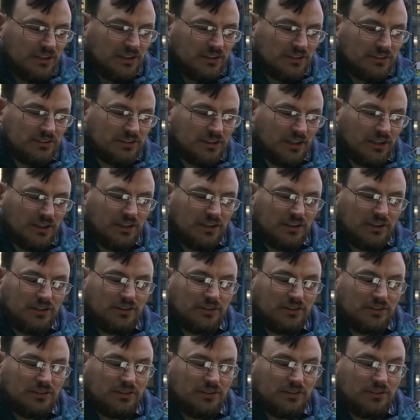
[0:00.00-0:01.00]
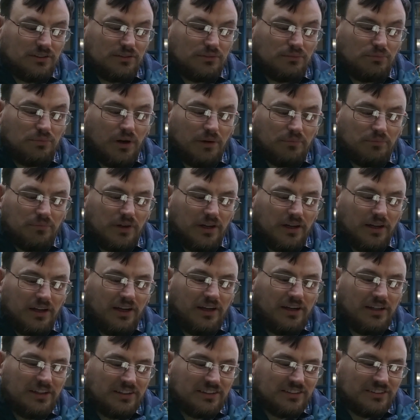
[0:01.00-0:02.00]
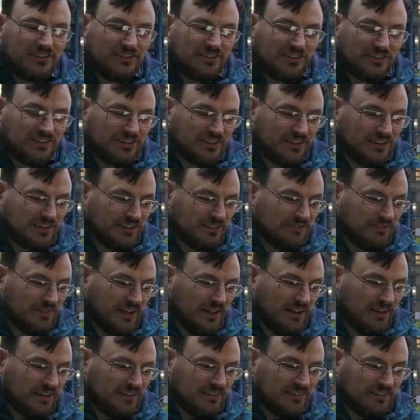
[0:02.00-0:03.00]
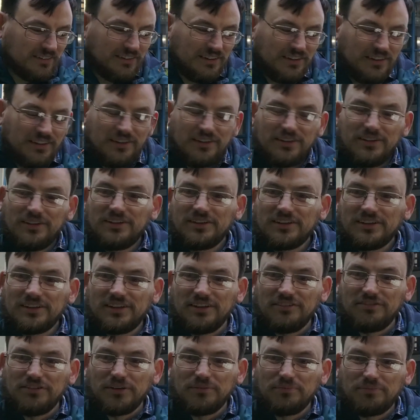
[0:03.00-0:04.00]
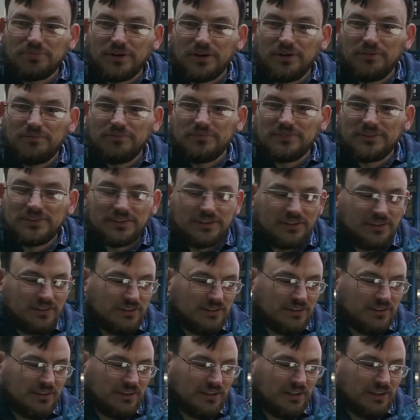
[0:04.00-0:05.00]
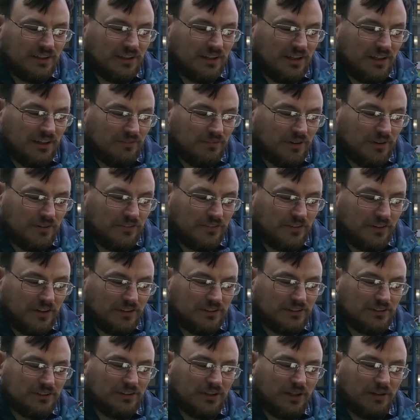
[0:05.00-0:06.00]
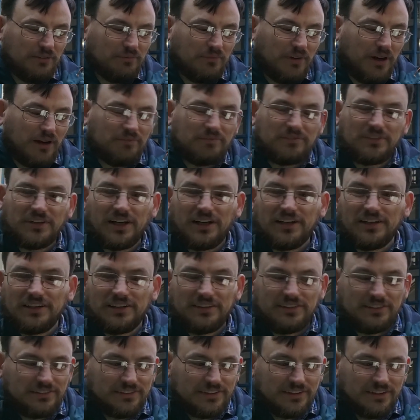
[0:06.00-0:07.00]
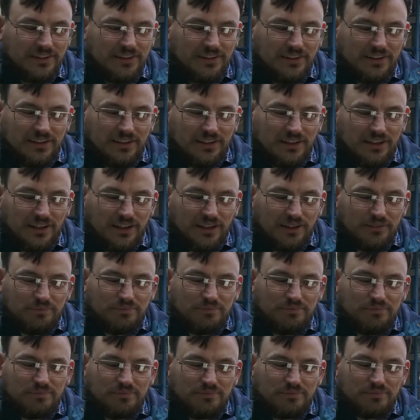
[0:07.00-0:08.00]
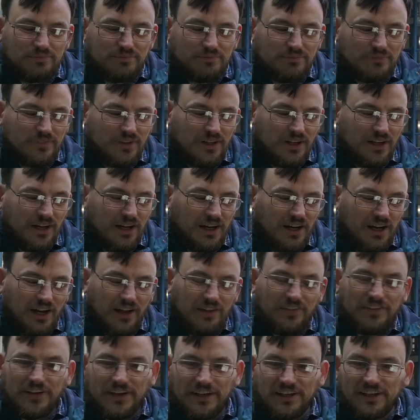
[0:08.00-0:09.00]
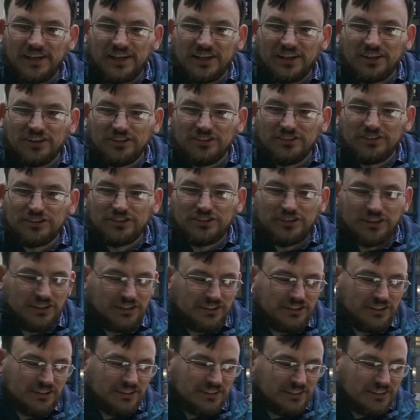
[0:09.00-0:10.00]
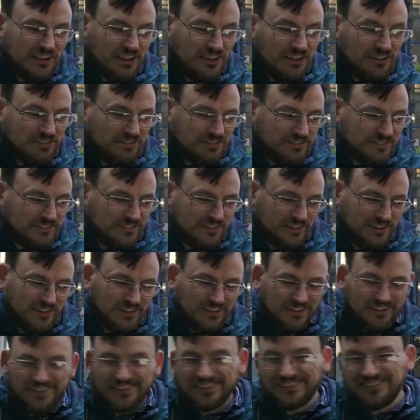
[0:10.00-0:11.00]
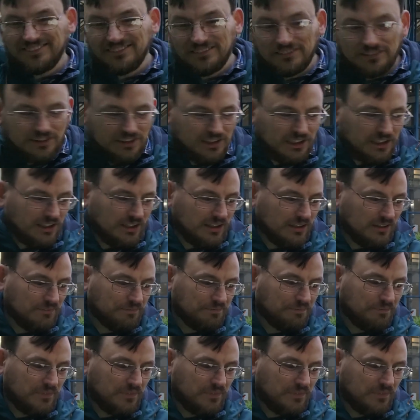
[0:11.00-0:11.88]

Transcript: So when we're talking about giving prompts and with 30-day map challenge, I think it contradicts itself. So yeah,